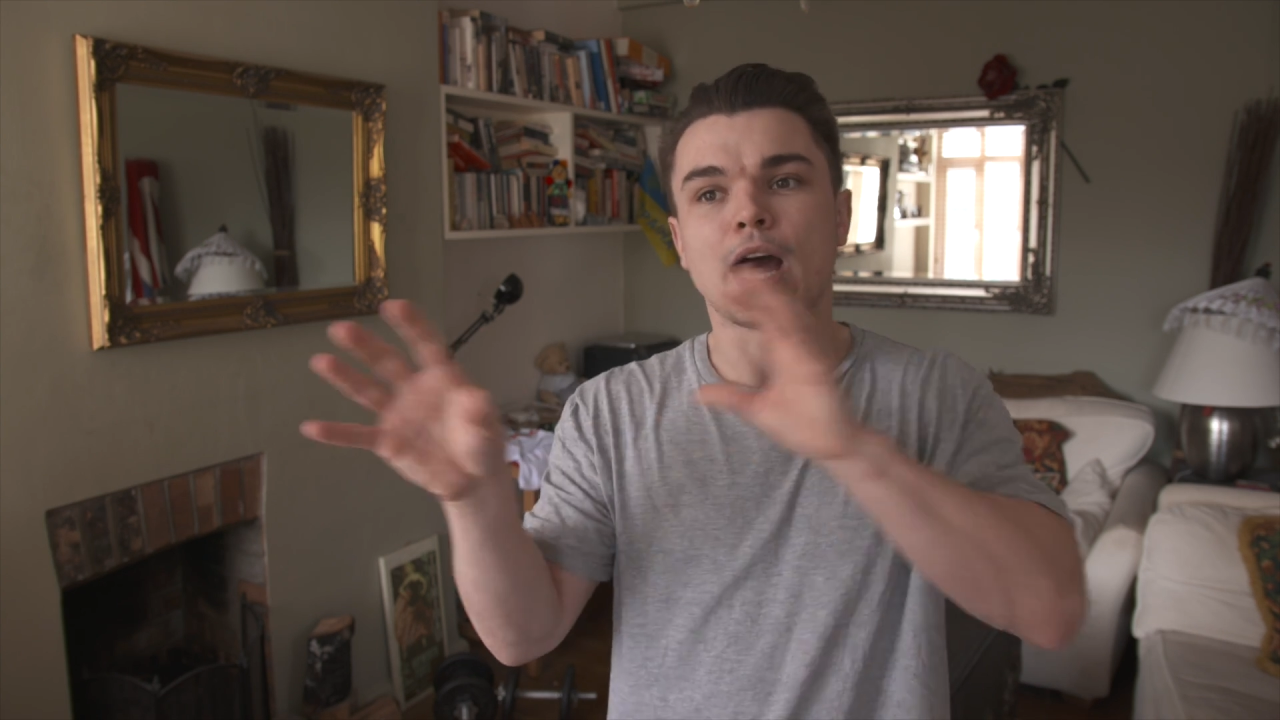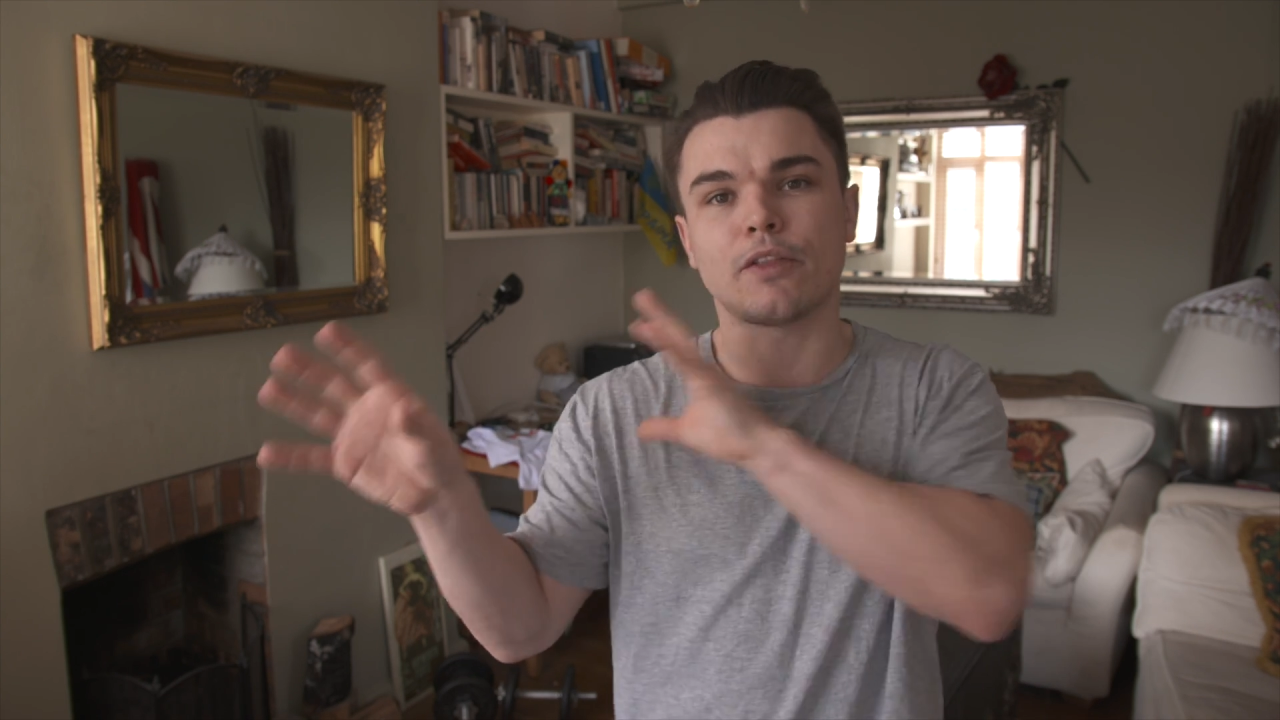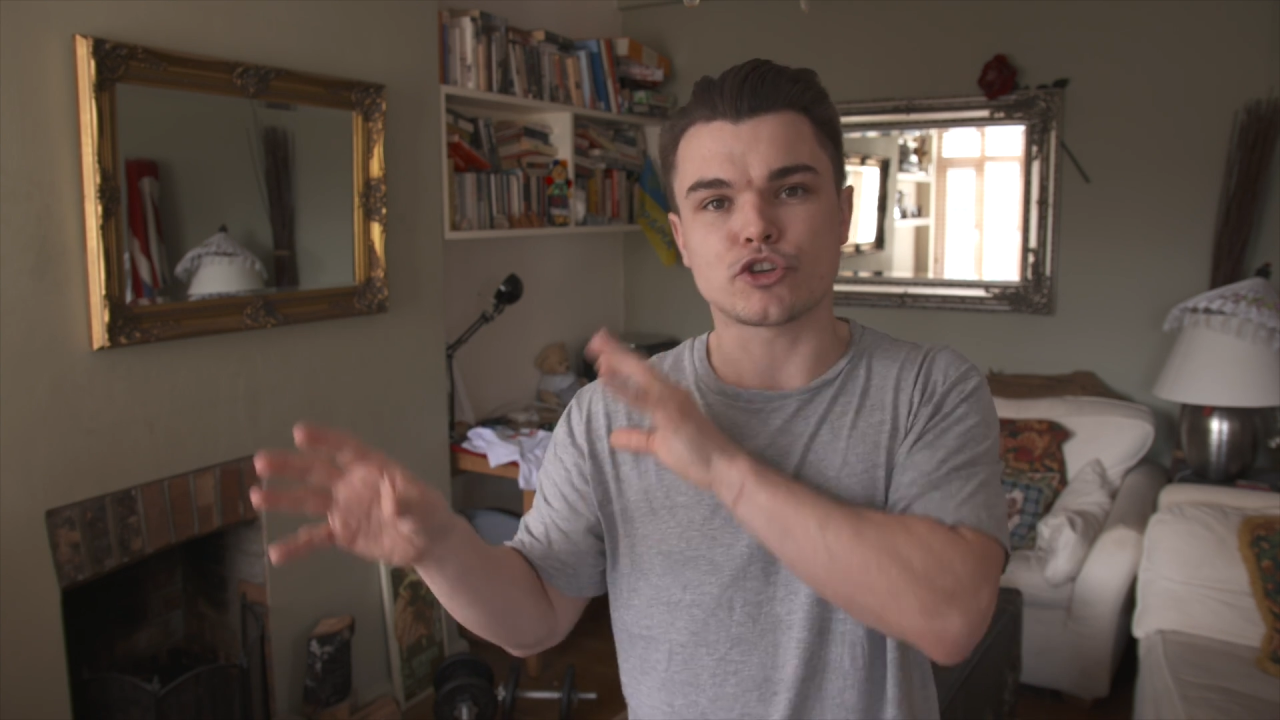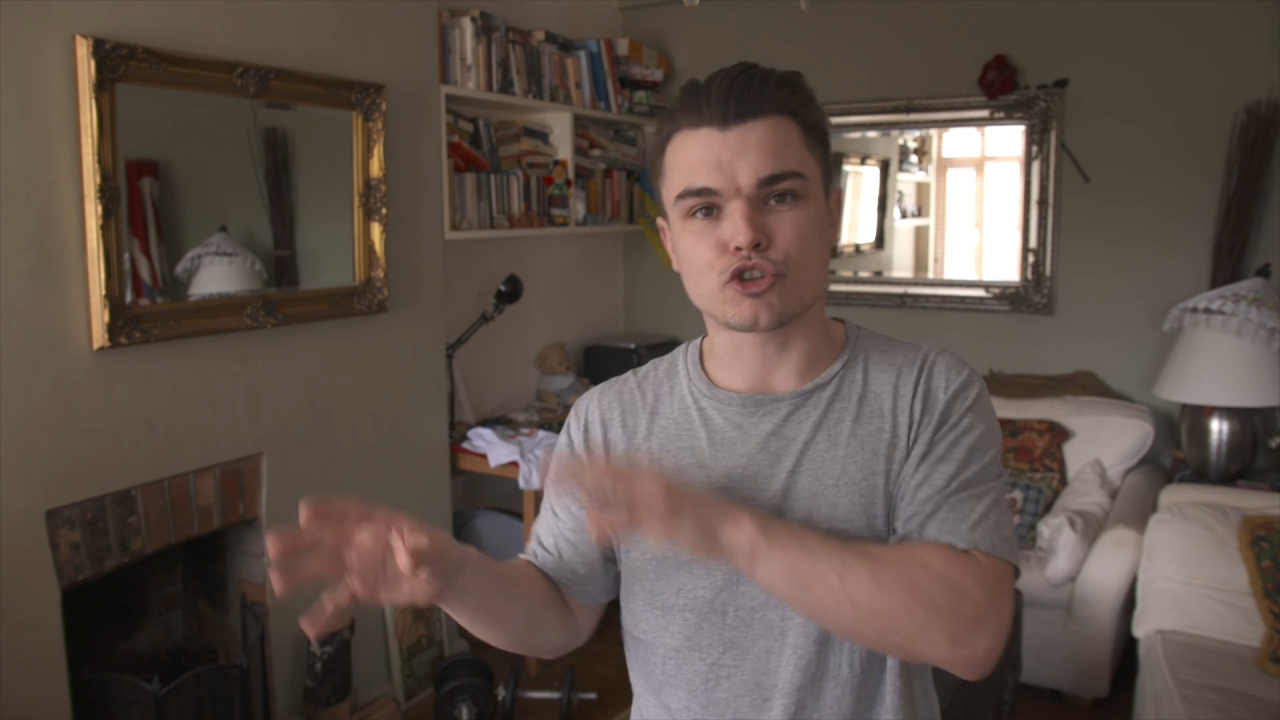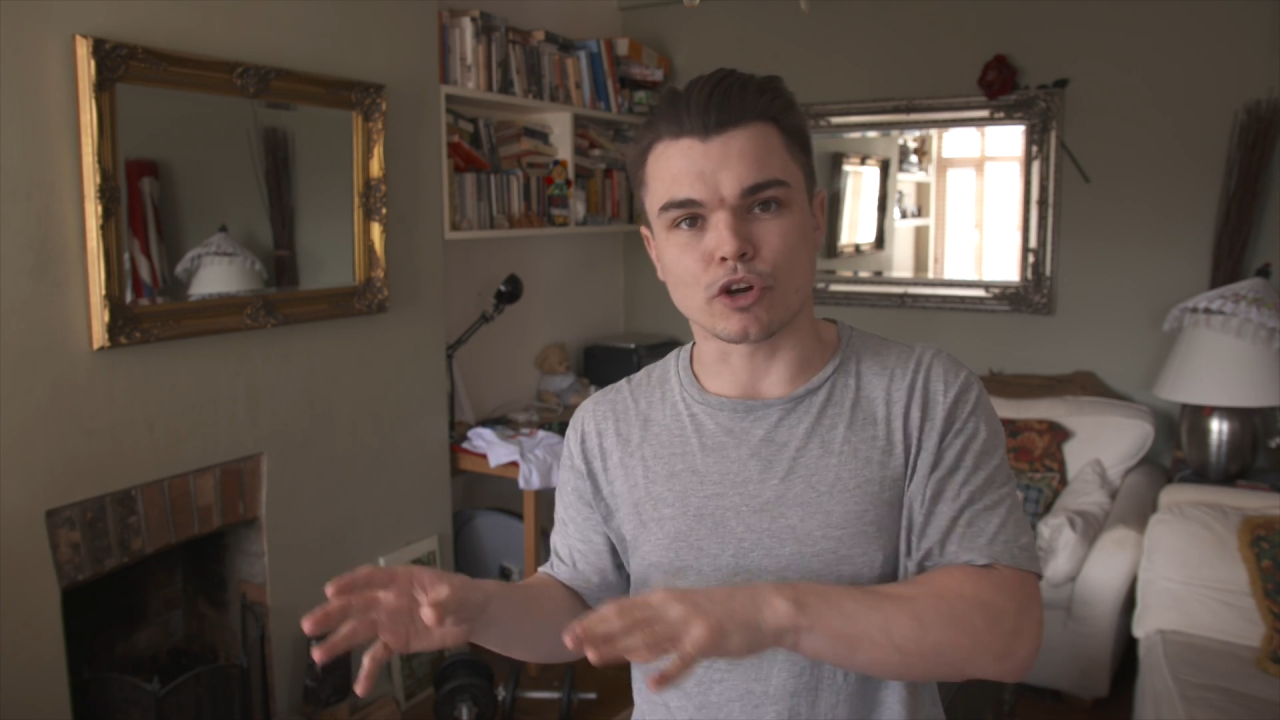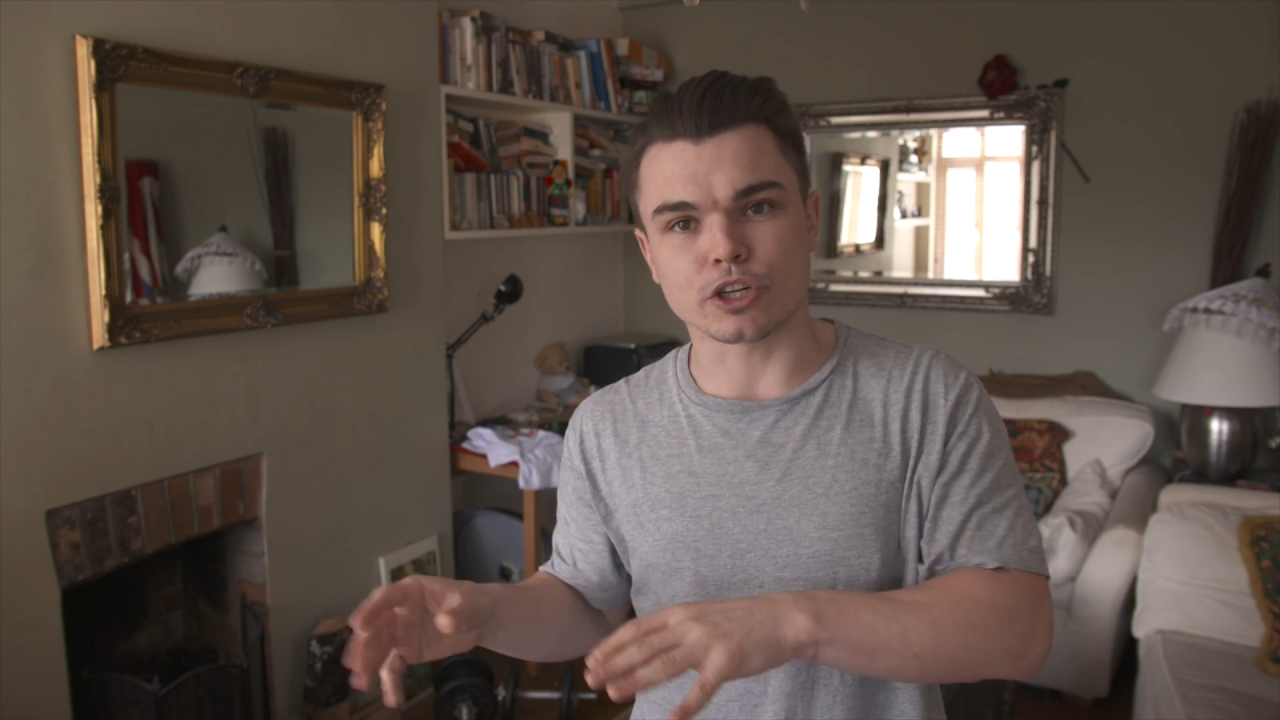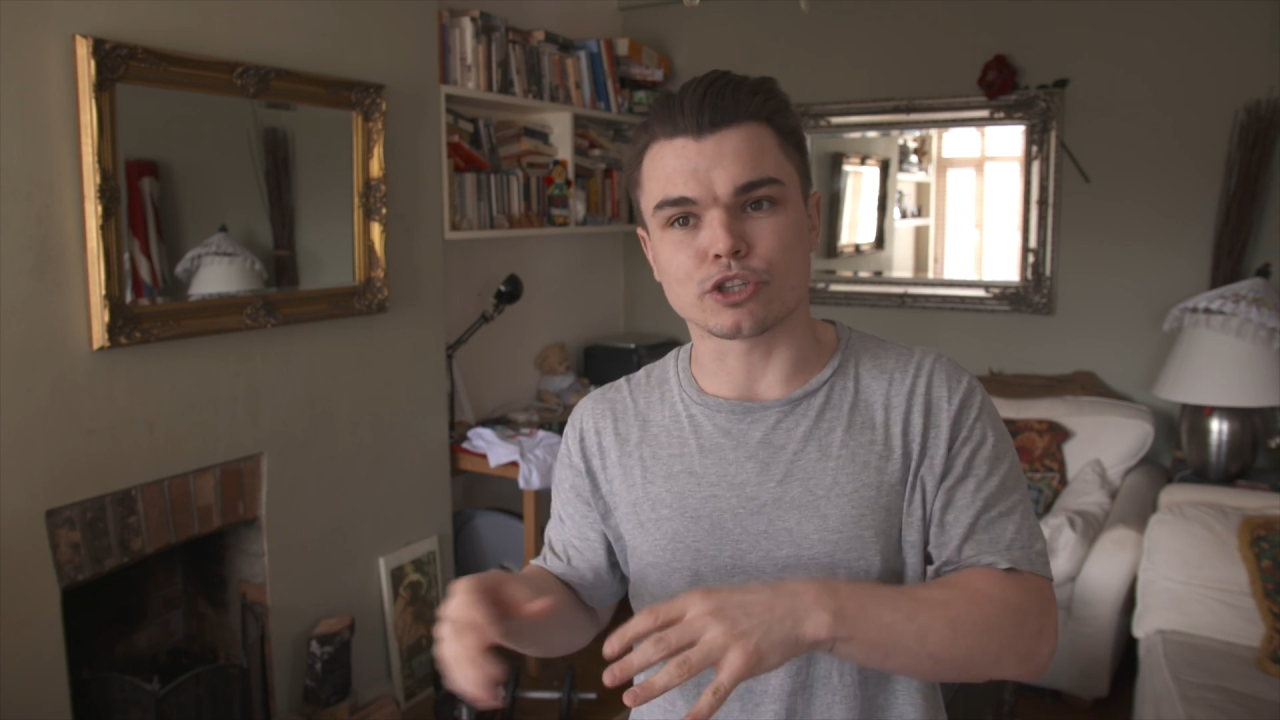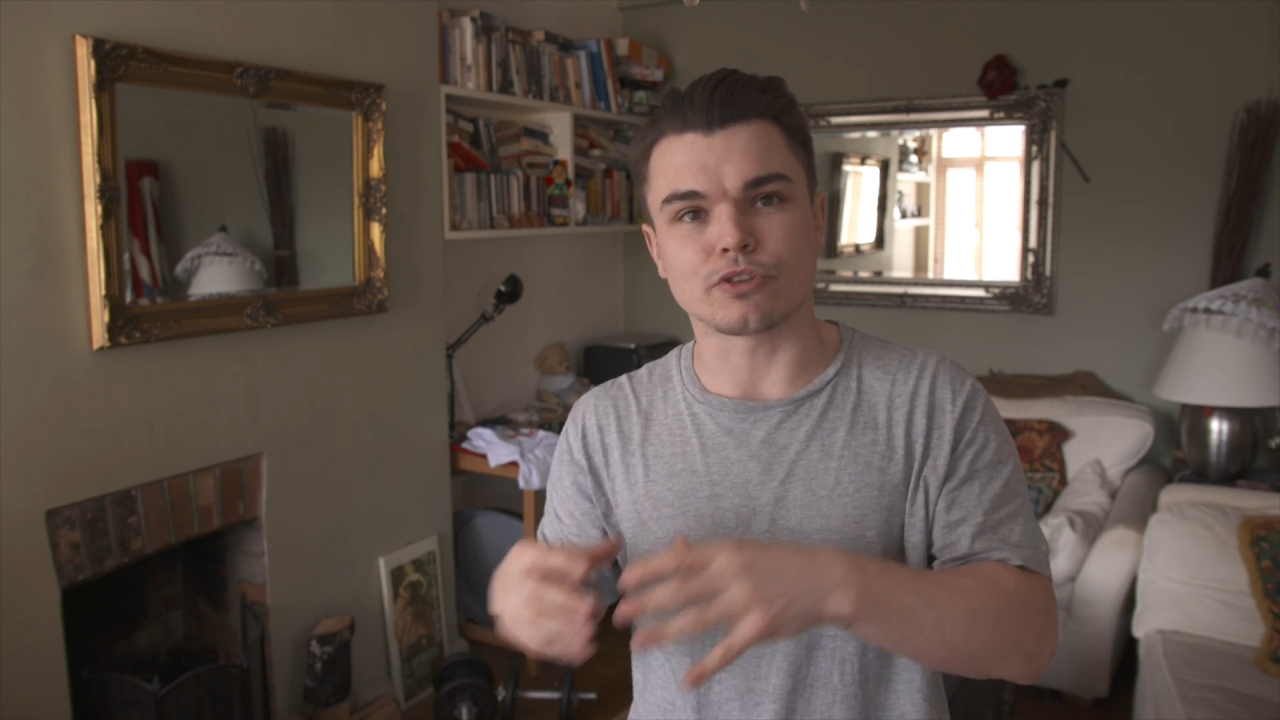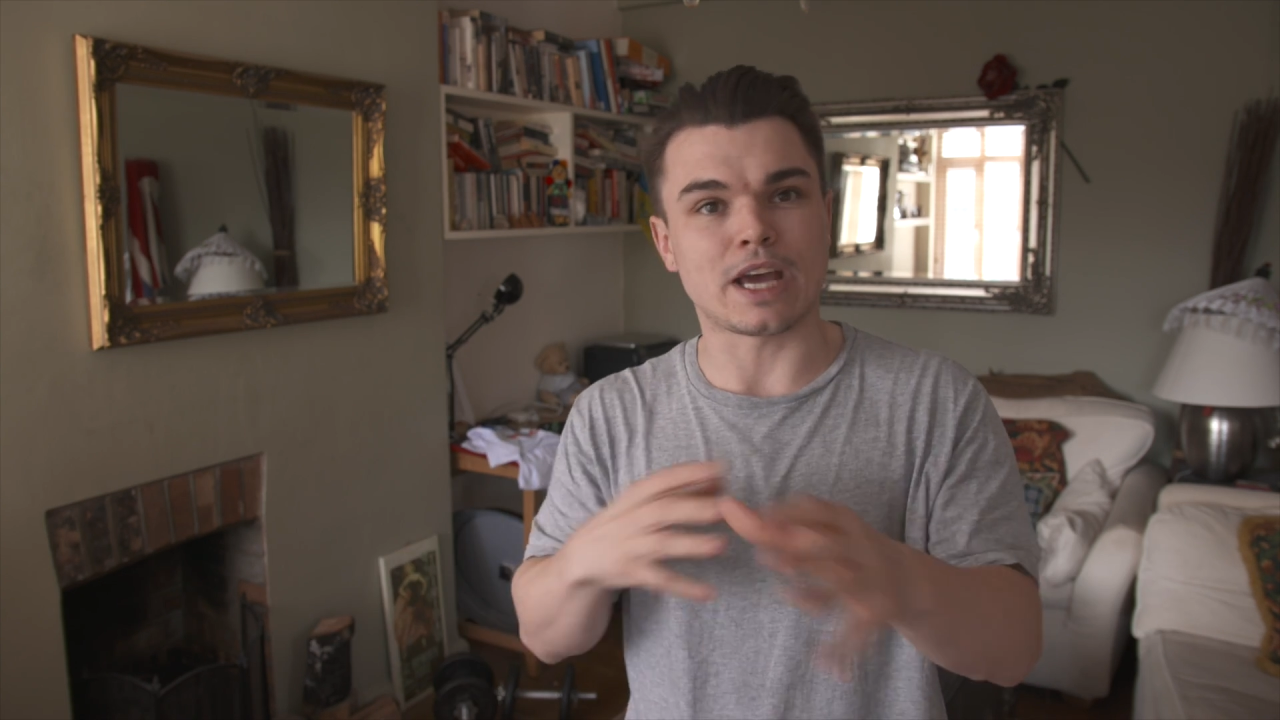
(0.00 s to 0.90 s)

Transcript: and the structure and